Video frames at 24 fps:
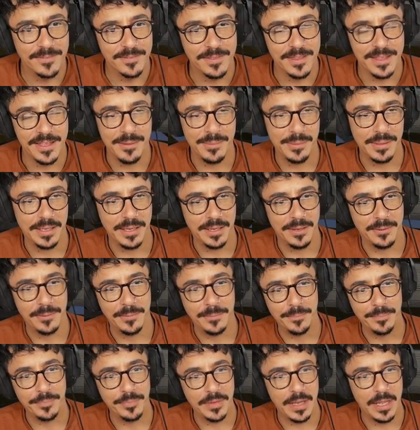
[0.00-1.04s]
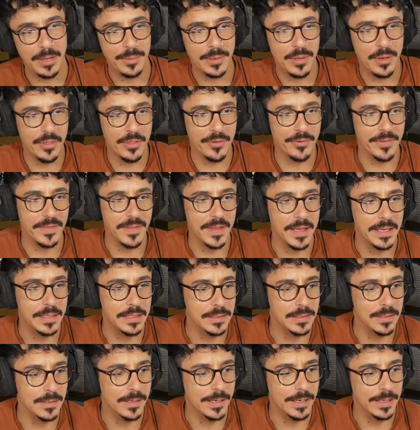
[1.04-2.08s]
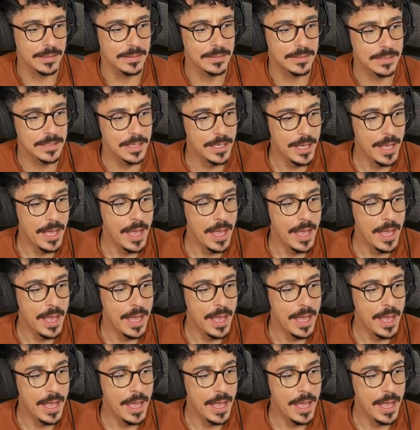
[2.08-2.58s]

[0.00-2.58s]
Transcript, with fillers: There we go. There, we got there in the end, darlings.